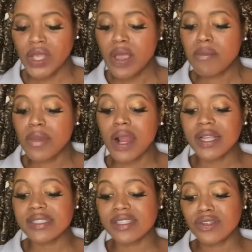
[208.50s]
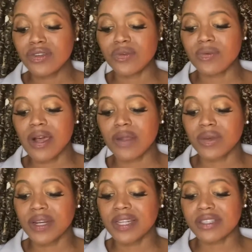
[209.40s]
Marcus knew Juan
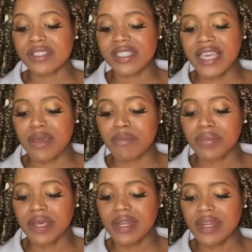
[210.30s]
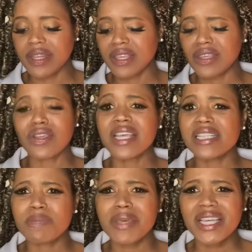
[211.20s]
would understand, but you're
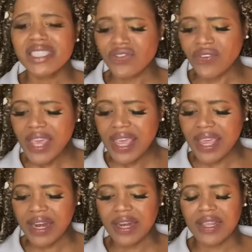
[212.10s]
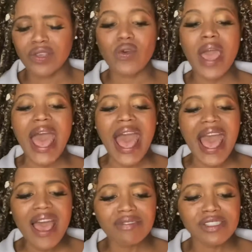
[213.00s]
his biggest fan. You
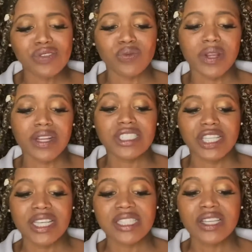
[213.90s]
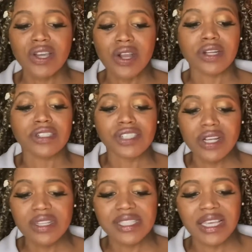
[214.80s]
have to wear a Jason Carter
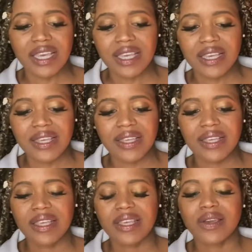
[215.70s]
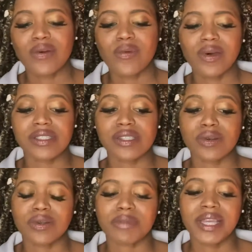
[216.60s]
jersey, Juan
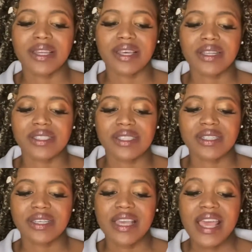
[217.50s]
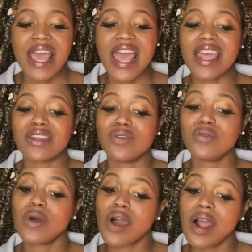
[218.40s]
told him at lunch. "And
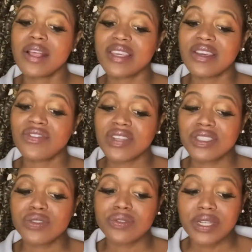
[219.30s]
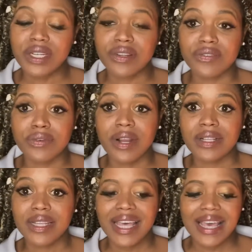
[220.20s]
you are the official greeter for our
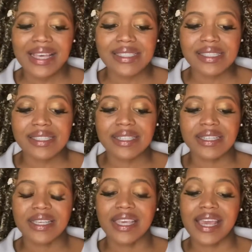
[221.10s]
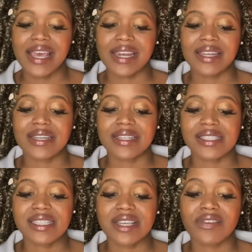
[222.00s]
class," he added,
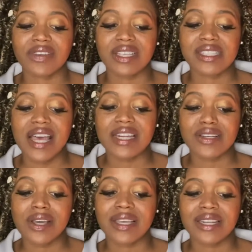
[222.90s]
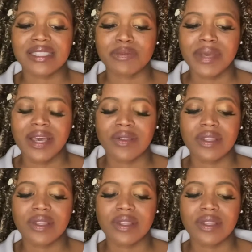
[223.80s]
stuffing his hot dog in his mouth.